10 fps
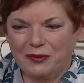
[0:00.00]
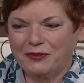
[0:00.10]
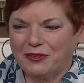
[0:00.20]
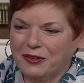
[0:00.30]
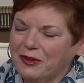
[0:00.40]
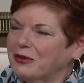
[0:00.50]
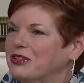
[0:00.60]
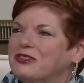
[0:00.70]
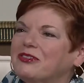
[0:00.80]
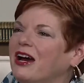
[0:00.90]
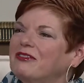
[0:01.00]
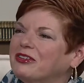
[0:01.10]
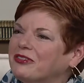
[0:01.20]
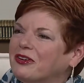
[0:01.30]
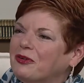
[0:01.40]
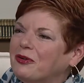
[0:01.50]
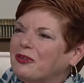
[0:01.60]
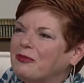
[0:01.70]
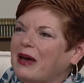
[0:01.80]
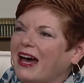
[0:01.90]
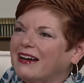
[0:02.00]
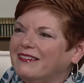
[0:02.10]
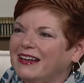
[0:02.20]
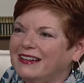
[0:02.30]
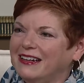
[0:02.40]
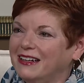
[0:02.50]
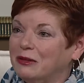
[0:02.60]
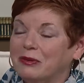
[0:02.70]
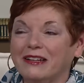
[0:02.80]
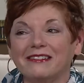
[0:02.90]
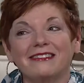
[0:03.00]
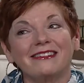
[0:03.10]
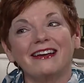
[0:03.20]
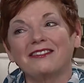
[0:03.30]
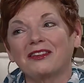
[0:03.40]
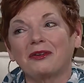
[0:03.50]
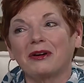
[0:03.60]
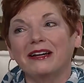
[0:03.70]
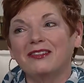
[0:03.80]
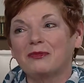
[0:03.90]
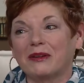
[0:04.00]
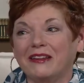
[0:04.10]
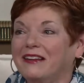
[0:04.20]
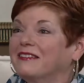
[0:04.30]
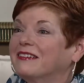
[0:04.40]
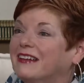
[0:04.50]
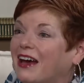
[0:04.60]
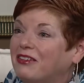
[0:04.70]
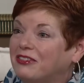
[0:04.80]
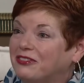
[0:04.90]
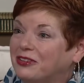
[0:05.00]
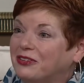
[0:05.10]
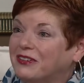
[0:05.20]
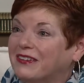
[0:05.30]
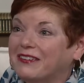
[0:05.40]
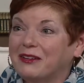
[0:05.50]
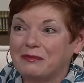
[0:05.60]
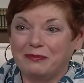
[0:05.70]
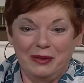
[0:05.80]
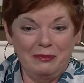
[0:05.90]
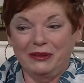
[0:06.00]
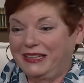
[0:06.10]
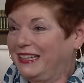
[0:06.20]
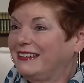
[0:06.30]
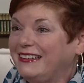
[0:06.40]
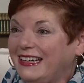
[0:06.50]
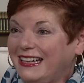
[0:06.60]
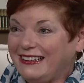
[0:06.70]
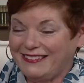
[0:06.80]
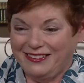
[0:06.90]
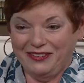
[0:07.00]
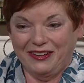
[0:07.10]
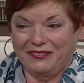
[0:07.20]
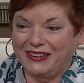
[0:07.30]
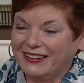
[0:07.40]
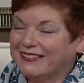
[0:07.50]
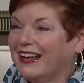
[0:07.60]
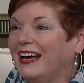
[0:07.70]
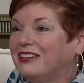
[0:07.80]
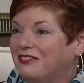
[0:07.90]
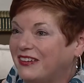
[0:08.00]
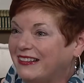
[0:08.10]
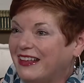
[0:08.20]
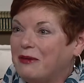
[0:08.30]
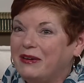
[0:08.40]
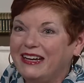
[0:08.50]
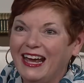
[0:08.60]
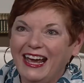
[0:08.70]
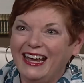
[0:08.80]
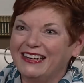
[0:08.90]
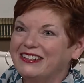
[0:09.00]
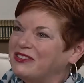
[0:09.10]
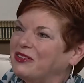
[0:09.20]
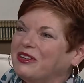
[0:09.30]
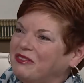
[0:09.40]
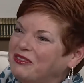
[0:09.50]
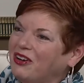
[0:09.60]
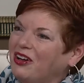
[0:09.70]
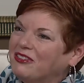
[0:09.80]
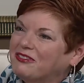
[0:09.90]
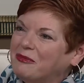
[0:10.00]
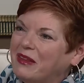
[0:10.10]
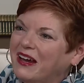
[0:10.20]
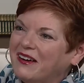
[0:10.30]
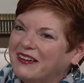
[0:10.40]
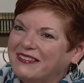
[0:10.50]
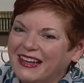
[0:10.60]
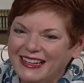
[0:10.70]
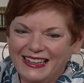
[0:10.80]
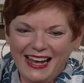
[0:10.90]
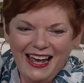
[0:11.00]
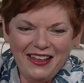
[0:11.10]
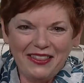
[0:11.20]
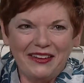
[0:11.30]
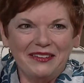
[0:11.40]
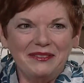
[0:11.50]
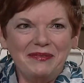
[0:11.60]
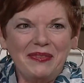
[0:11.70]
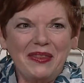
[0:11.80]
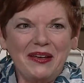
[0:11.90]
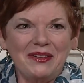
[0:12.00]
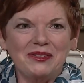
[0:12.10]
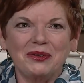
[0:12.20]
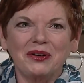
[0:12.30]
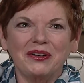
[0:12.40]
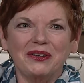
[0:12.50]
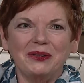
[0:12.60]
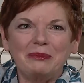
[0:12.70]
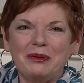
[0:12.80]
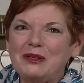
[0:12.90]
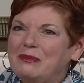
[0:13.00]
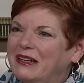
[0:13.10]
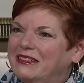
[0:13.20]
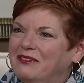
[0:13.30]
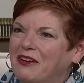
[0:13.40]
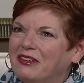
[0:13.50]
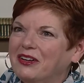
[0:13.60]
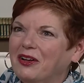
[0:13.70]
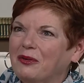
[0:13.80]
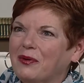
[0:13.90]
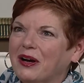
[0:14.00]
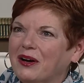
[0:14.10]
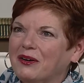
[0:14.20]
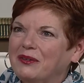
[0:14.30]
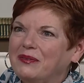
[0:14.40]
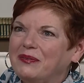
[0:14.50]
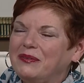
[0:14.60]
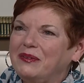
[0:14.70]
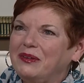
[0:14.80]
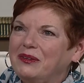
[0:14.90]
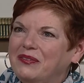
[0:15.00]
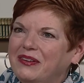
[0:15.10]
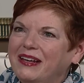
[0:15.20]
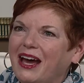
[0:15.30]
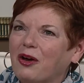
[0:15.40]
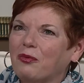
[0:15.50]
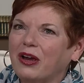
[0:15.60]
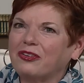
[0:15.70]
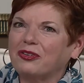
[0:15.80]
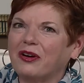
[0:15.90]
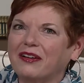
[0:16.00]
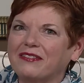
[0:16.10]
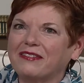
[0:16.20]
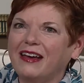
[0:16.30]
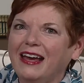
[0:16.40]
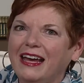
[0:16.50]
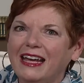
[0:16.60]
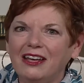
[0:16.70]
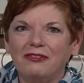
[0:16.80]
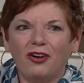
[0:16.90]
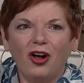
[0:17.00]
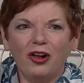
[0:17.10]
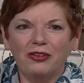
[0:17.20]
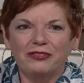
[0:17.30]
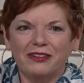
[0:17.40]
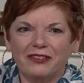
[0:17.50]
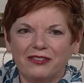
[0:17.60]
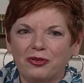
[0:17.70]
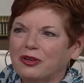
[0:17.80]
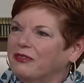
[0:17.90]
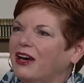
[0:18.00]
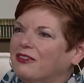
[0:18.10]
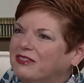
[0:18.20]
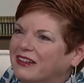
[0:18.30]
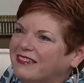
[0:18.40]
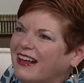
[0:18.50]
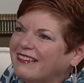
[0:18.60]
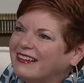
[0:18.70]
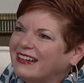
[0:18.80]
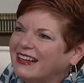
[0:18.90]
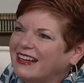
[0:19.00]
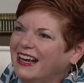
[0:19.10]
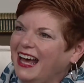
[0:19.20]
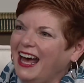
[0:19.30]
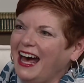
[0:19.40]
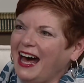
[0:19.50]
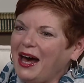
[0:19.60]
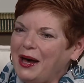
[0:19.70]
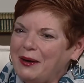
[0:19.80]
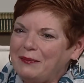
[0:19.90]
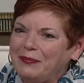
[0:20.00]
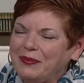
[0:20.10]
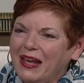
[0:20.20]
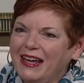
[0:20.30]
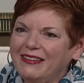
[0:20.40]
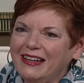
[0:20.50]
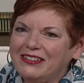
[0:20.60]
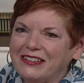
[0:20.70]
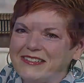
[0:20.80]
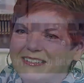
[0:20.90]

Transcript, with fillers: first there were just travelers on horseback and they needed a place to stay, so there were inns, but the inns didn't have any food. And then the people needed to eat, so they realized they had to feed them. And it just sort of evolved from there. And then the, the historical perspective of it all, where you see how restaurants evolved sort of out of necessity, mm. um, and they just